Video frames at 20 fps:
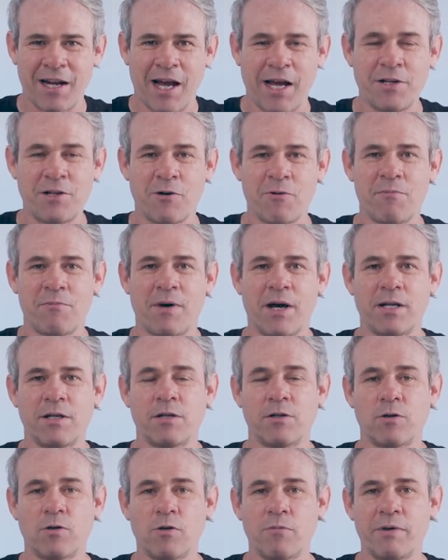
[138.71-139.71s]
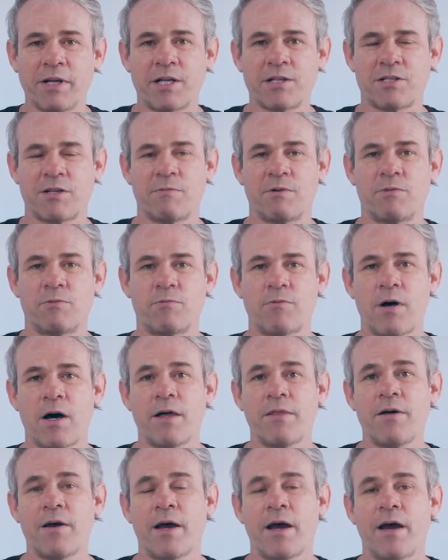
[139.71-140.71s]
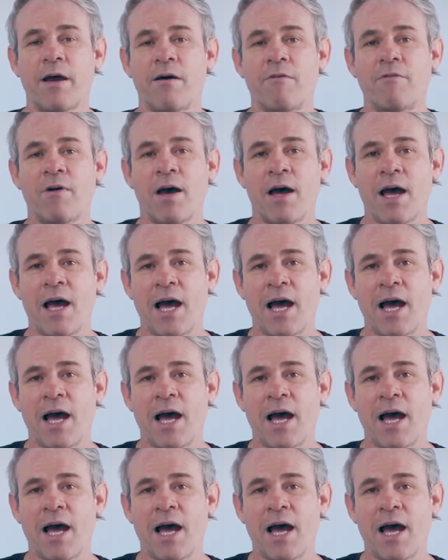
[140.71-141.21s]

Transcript: I don't mind at all because I would rather have